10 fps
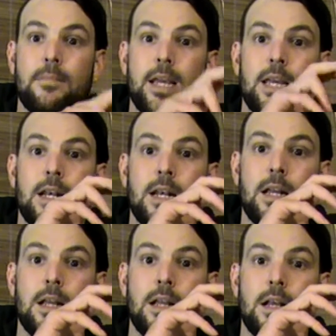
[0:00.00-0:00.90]
in
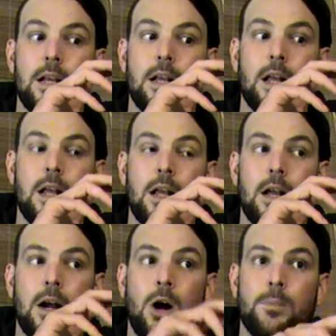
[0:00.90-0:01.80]

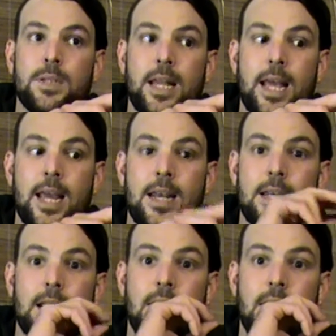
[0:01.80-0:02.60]
hop stand